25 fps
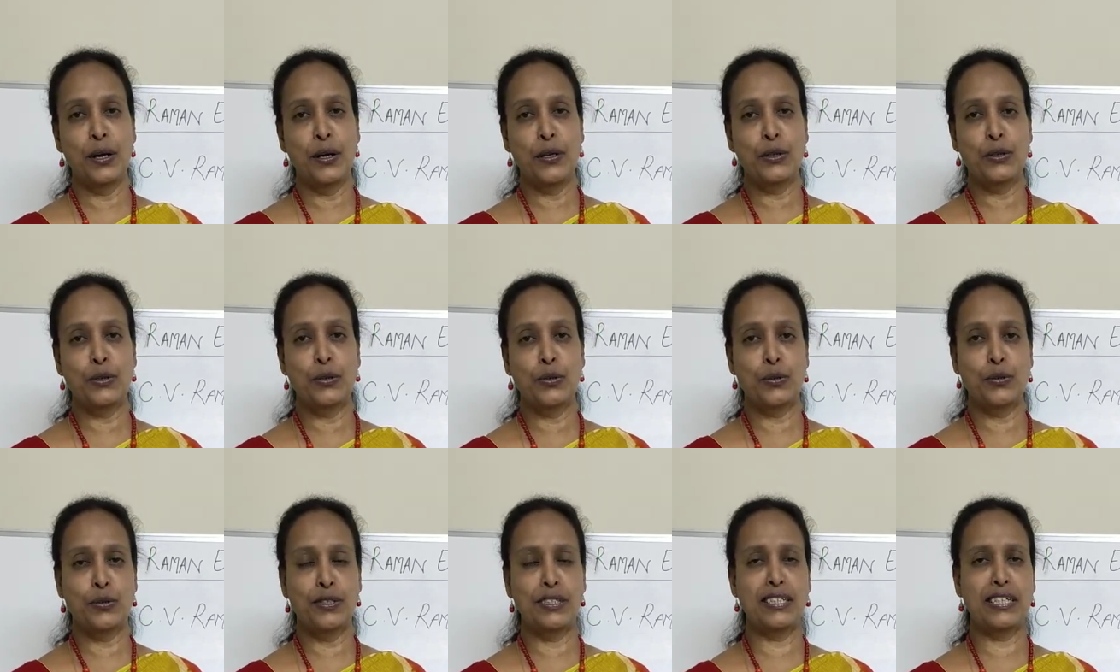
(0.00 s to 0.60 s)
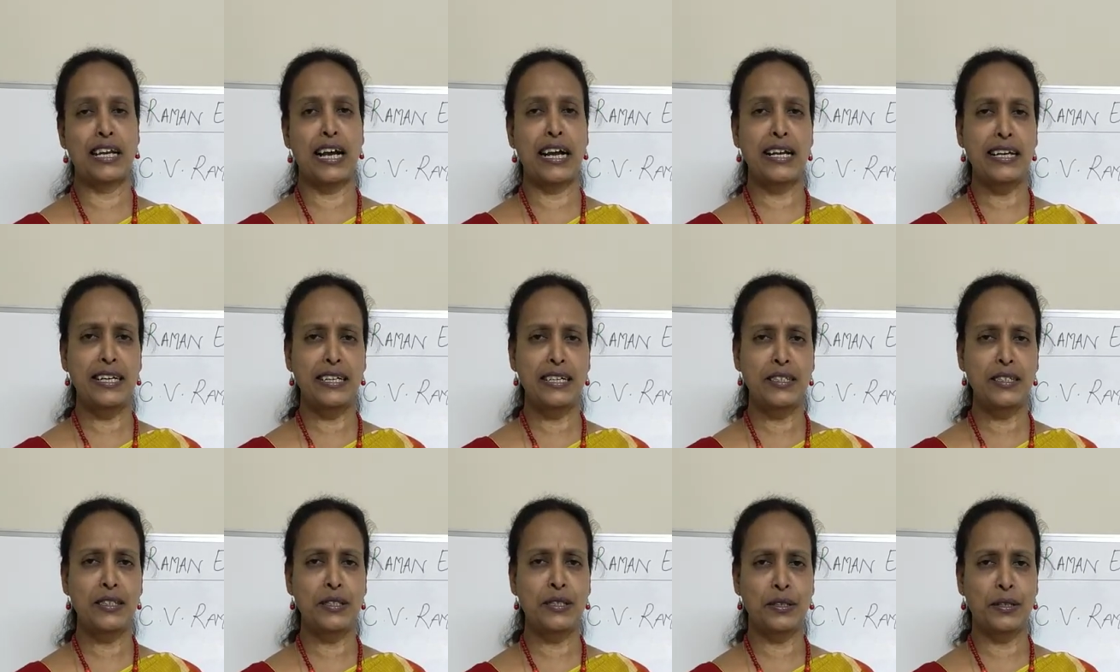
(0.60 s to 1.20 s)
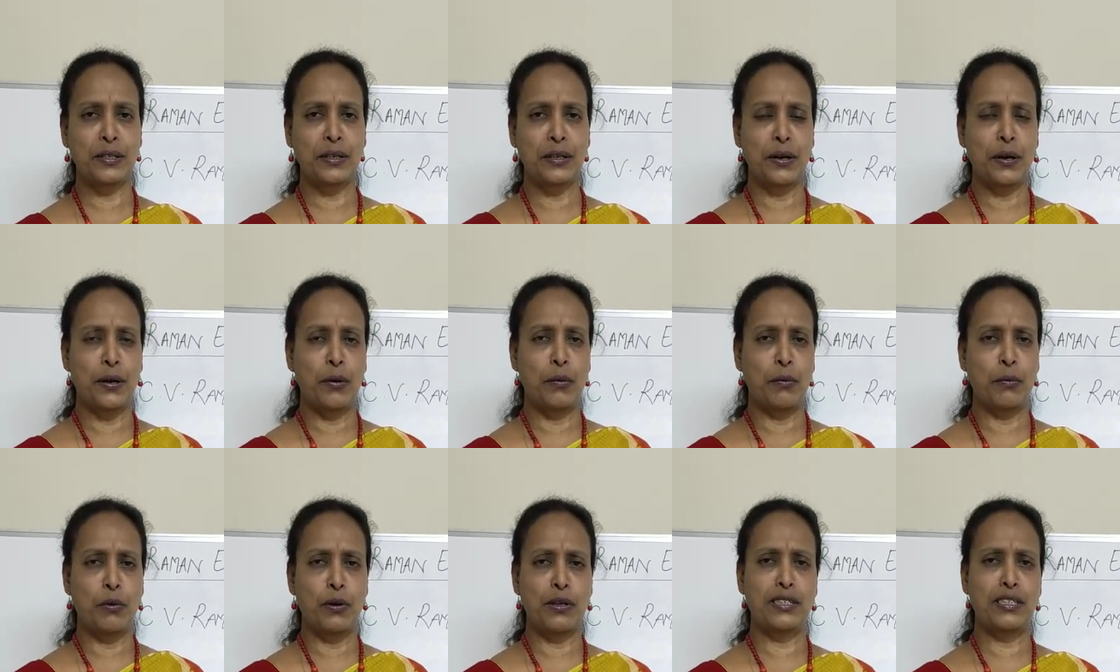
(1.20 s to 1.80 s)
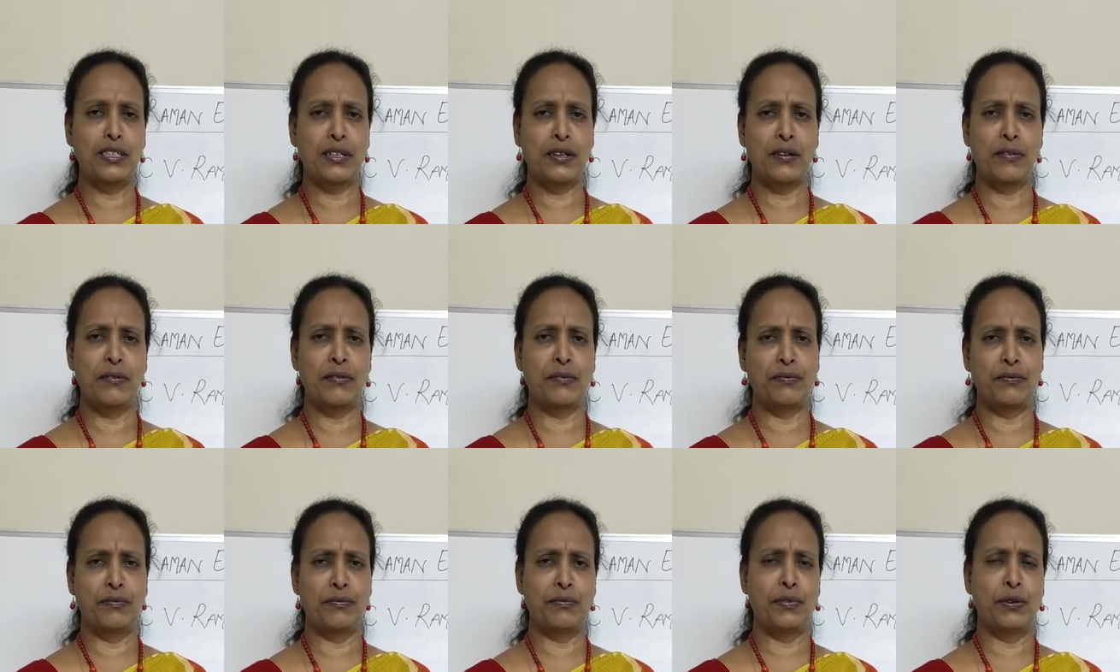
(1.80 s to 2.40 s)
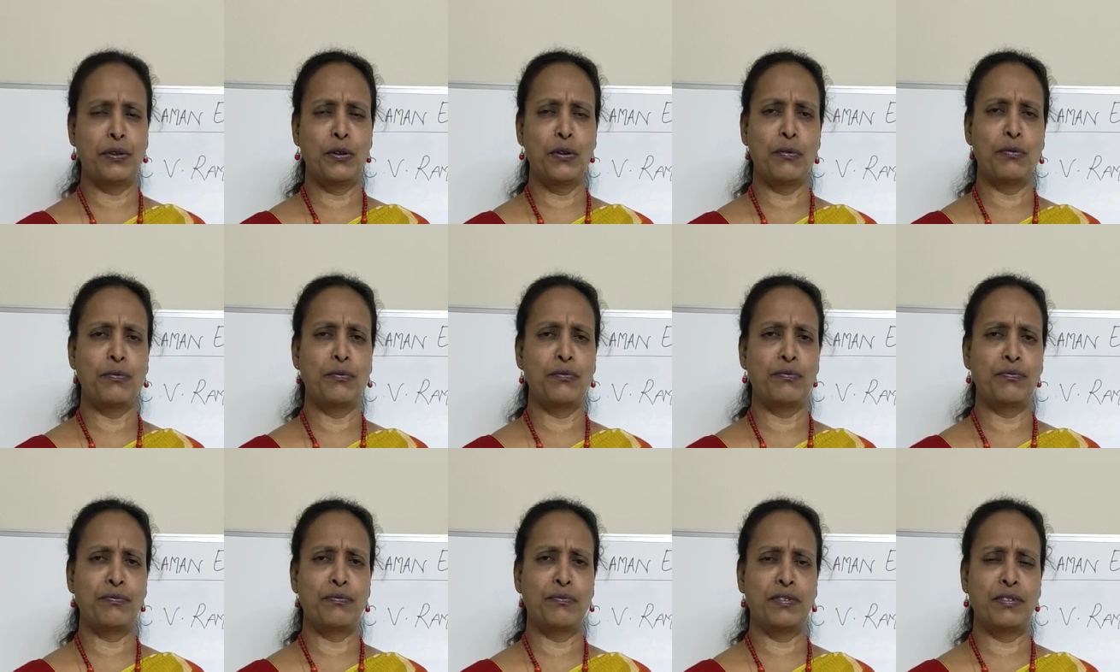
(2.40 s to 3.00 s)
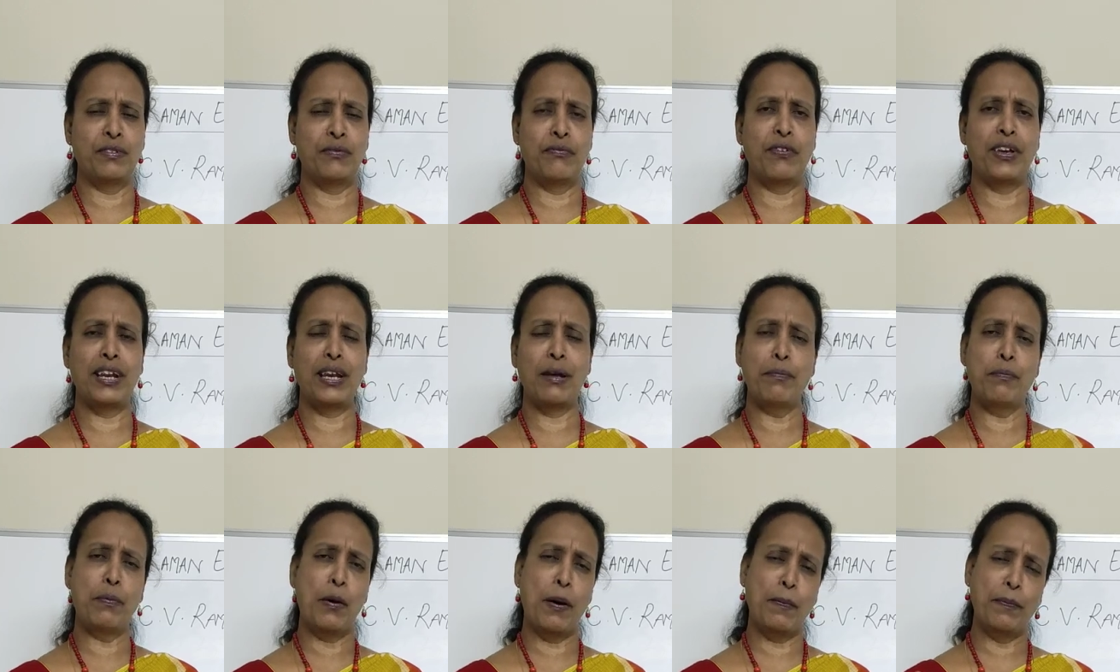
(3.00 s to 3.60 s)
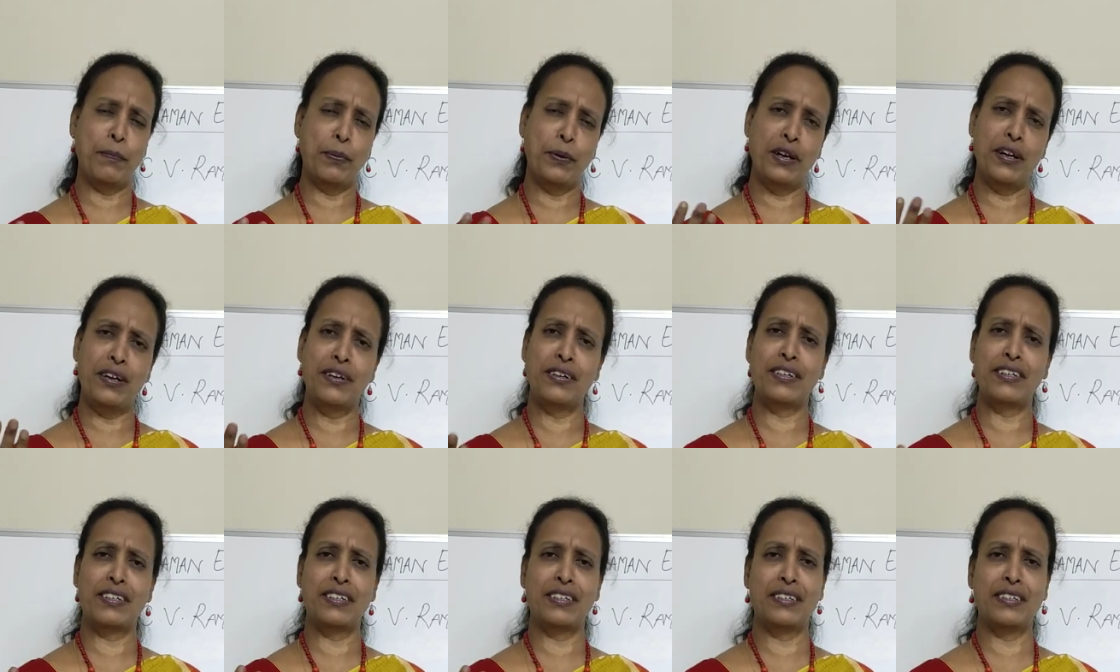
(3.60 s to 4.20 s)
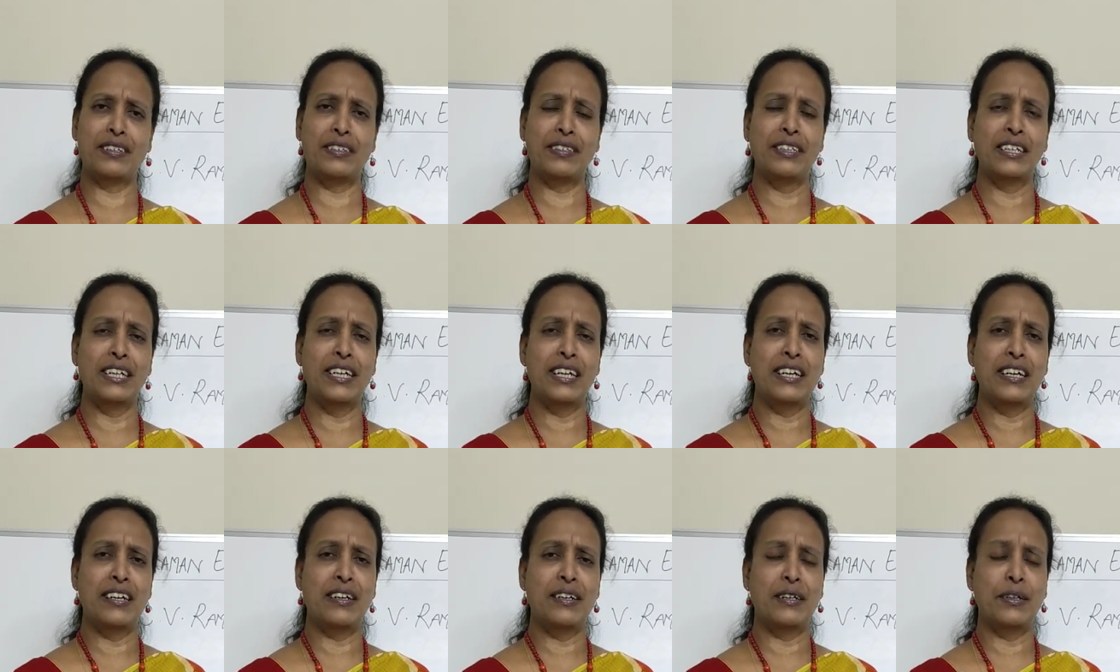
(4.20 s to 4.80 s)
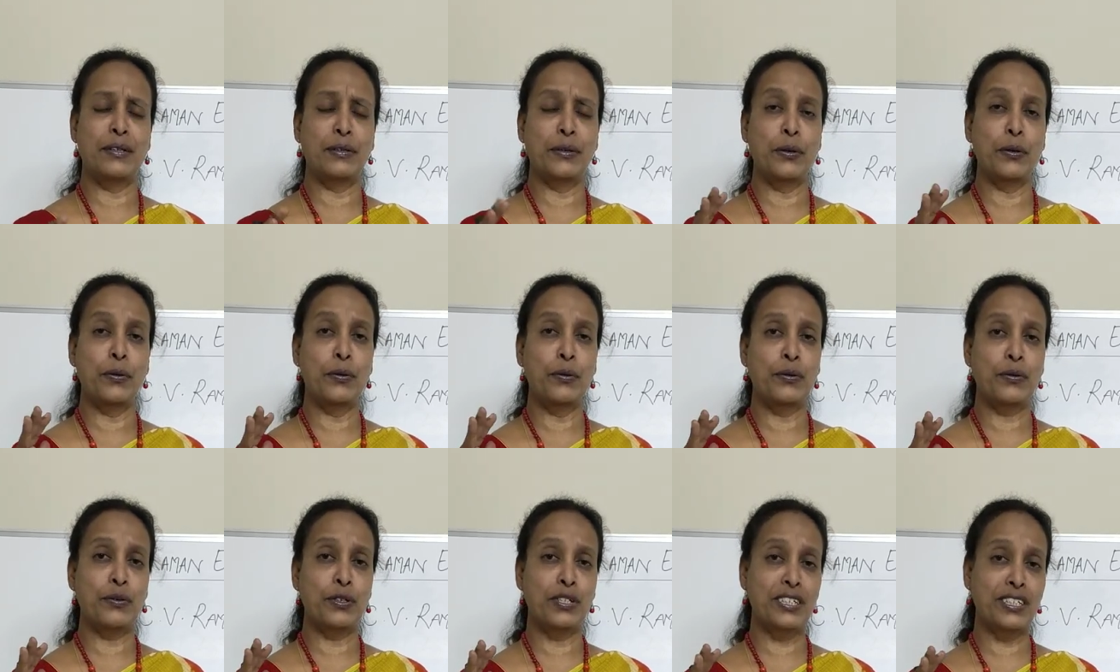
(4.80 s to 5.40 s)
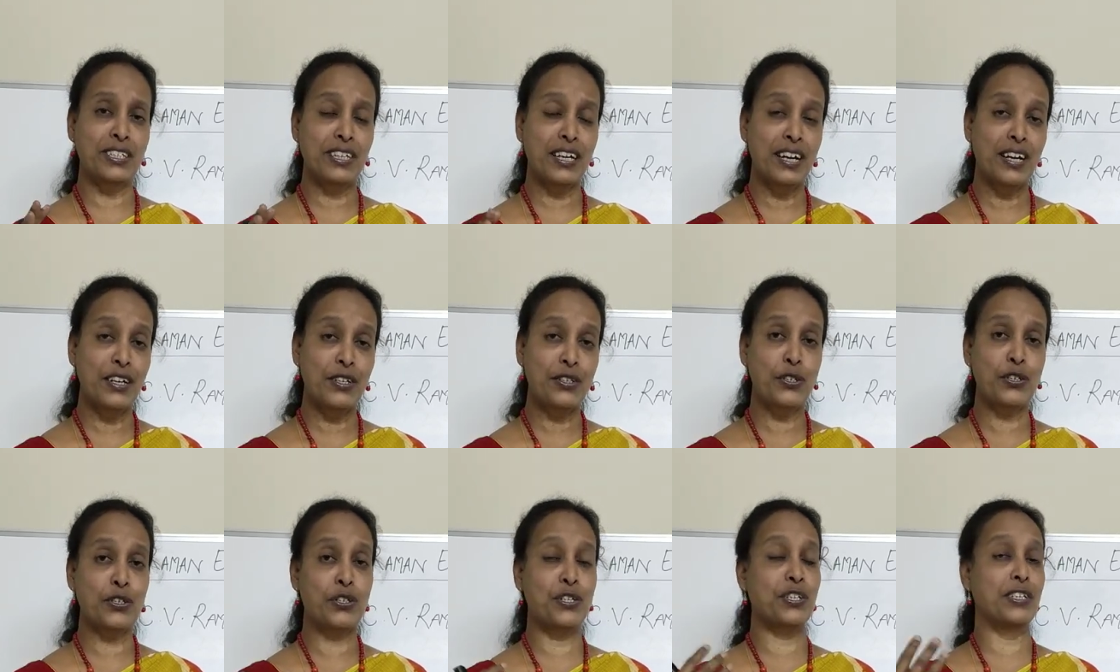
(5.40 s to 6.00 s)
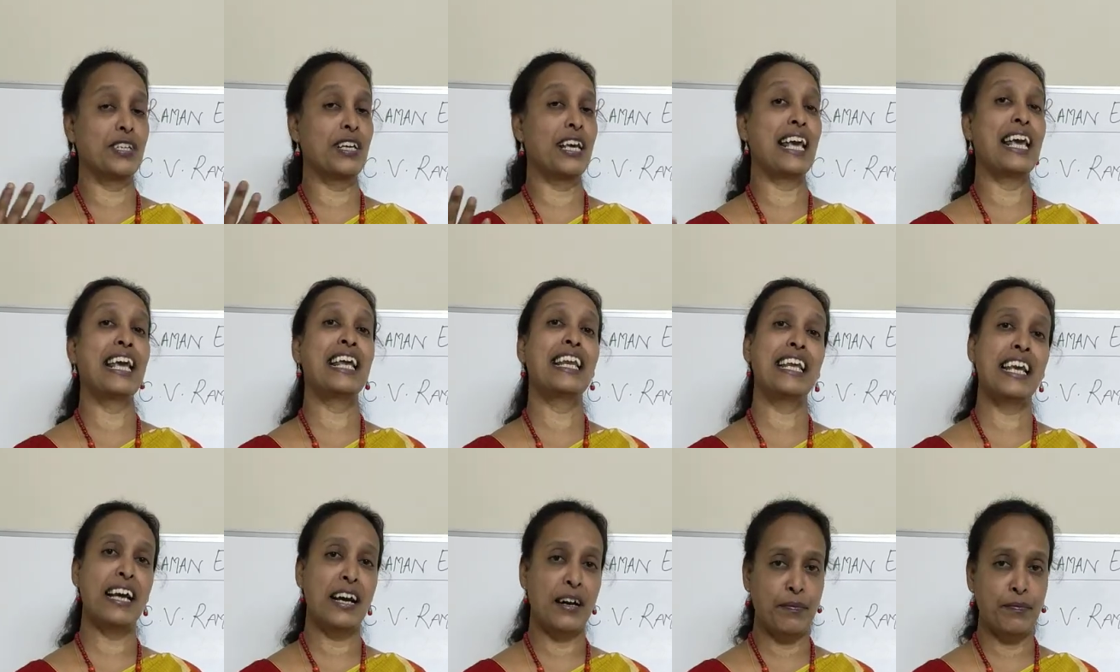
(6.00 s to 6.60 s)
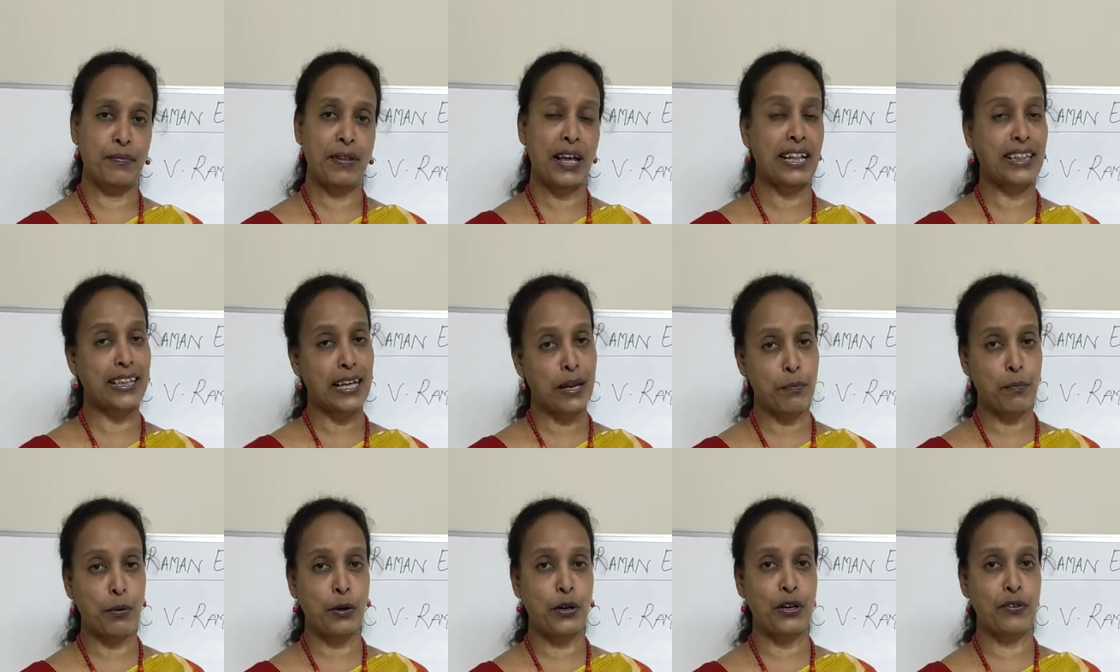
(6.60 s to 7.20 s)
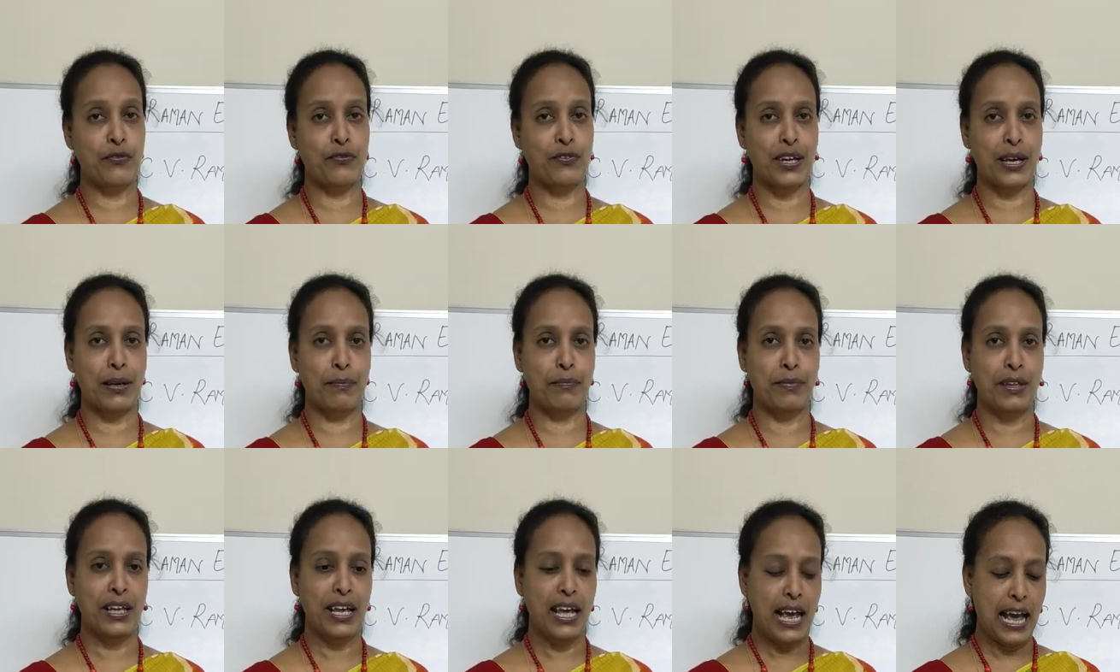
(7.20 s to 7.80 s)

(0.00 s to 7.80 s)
So science was a very popular researched area at that point of time.